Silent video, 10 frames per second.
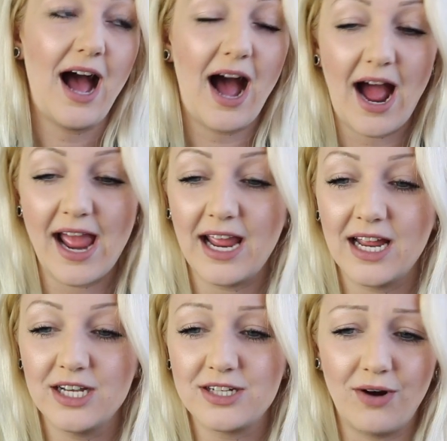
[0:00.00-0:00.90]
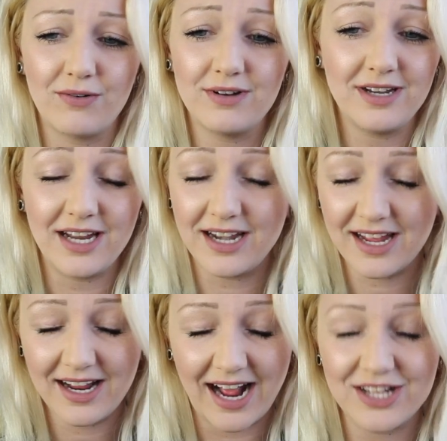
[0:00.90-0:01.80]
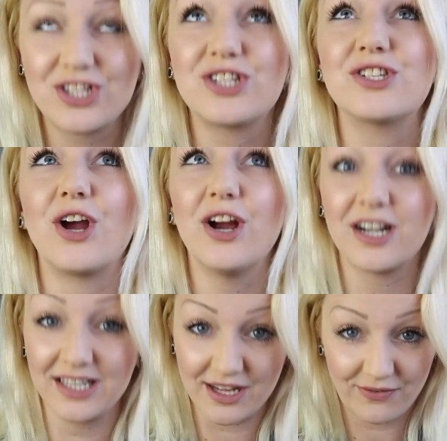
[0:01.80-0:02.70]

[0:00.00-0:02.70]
I don't need it. I certainly